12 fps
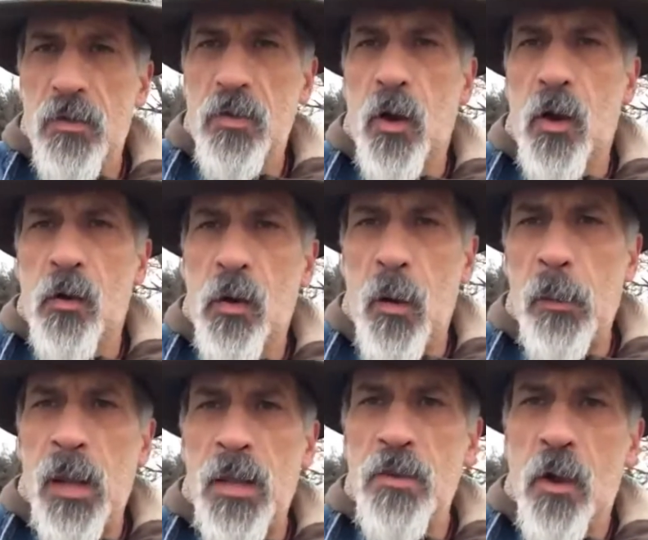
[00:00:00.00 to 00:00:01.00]
So
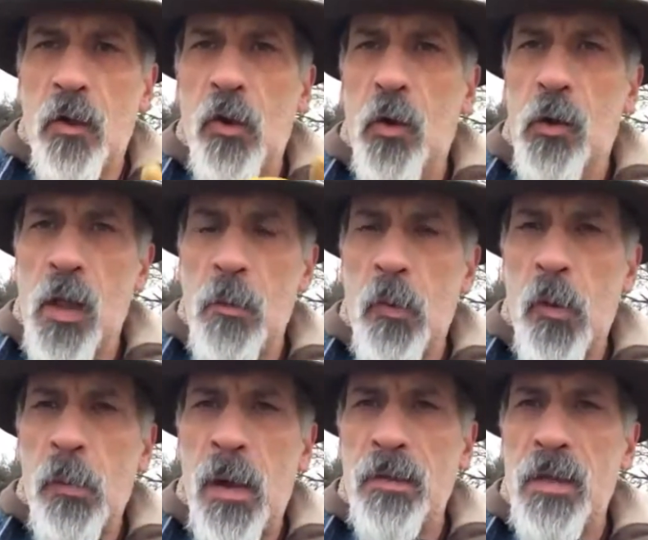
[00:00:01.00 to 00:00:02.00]
I'll be letting y'all know a lot
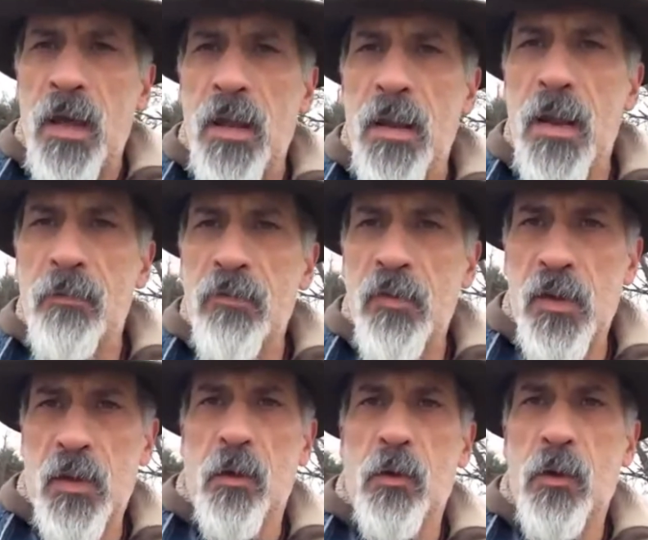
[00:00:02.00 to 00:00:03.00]
more about that in every
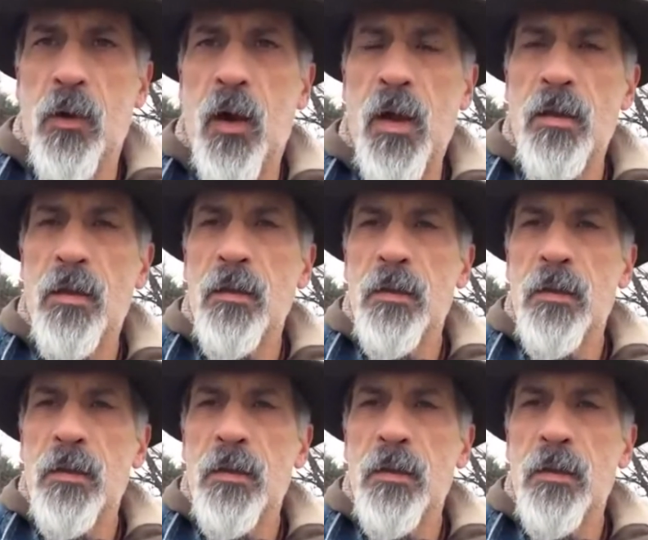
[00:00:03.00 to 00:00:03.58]
video. All right.